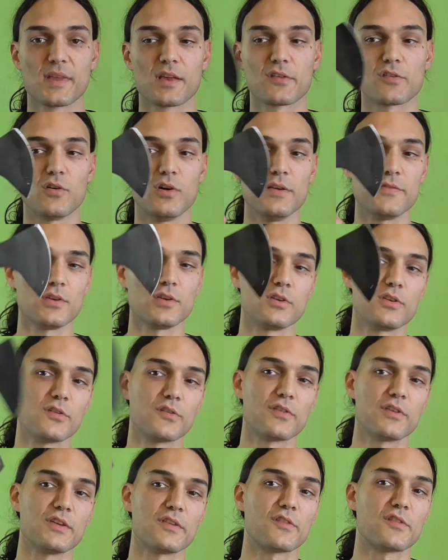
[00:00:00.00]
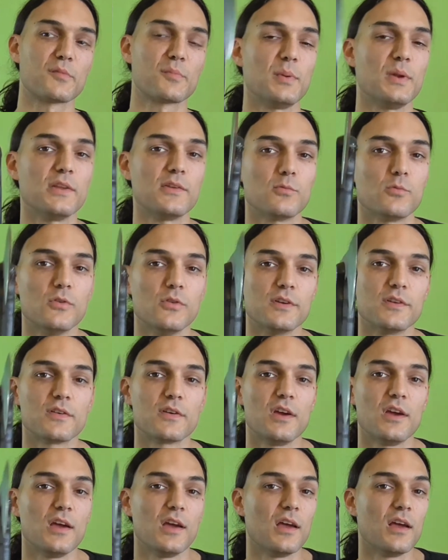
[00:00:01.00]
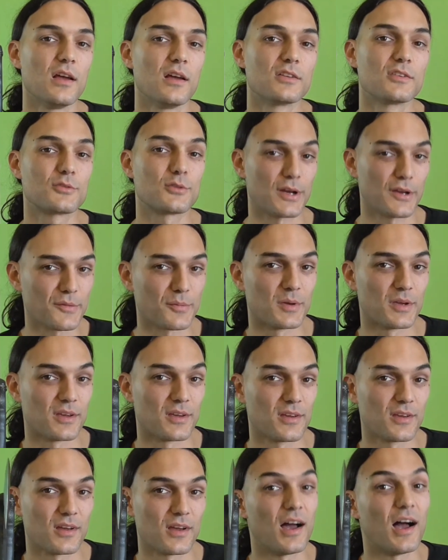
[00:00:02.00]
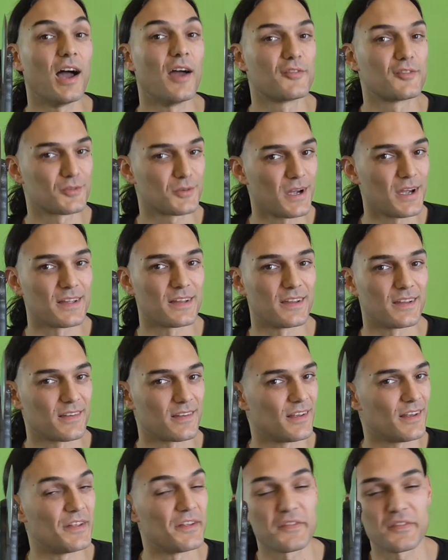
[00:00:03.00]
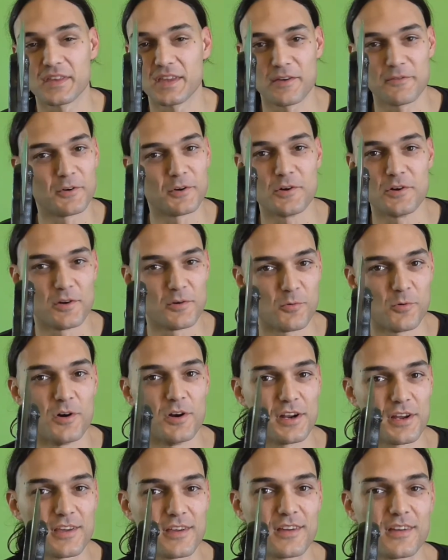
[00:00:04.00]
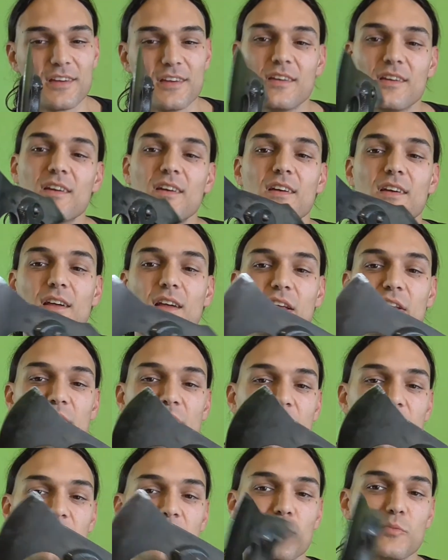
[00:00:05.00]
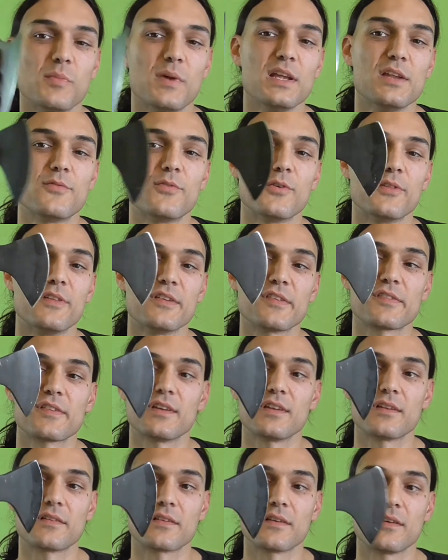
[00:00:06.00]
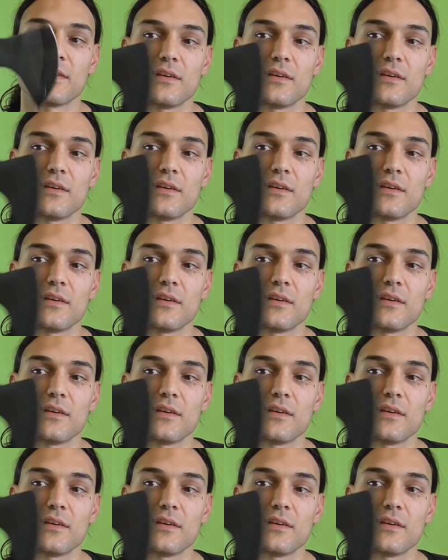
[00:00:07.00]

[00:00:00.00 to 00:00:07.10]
So if you use this to split wood, trust me, I've tried it. It's never going to work. It's just not made for this, and